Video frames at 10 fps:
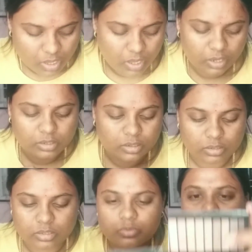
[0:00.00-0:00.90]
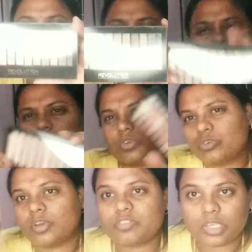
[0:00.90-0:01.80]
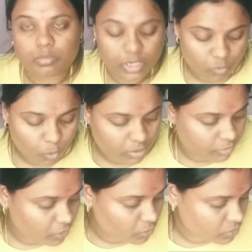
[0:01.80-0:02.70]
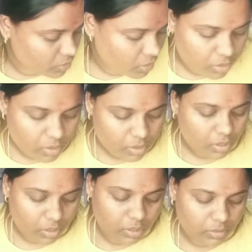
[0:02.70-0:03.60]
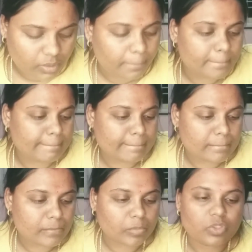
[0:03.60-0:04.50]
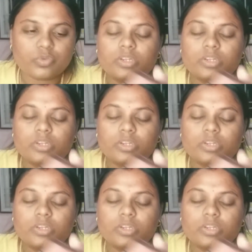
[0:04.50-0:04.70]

And this one is, you have seen me in older videos. And this